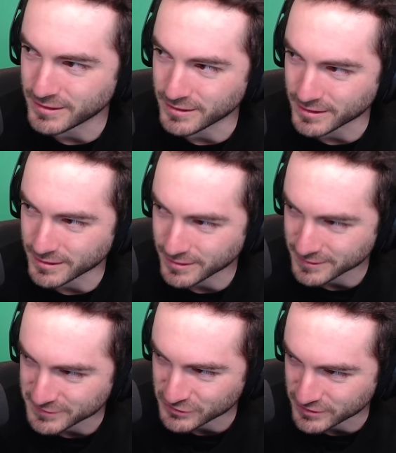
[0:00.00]
got
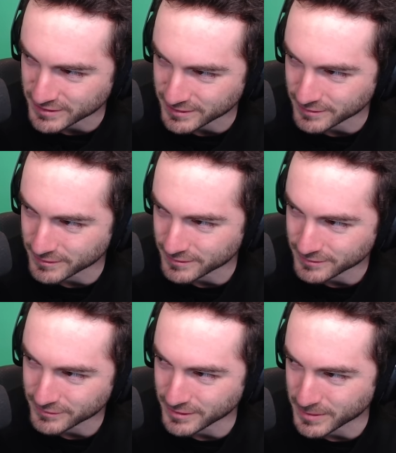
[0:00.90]
oxygen here
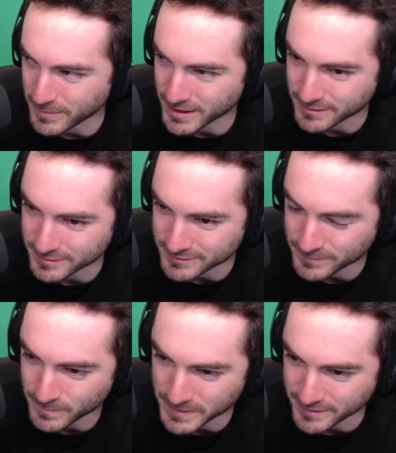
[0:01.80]
on the back of
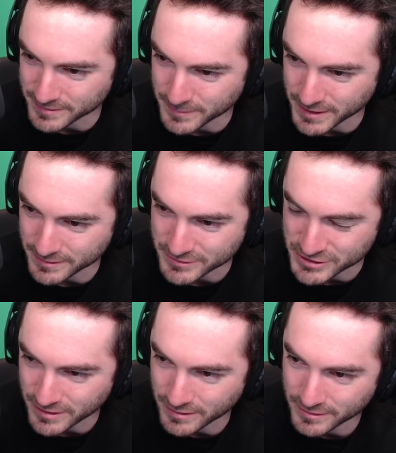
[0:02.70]
the
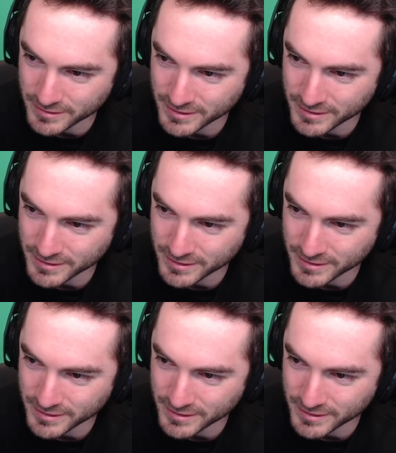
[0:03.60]
chair.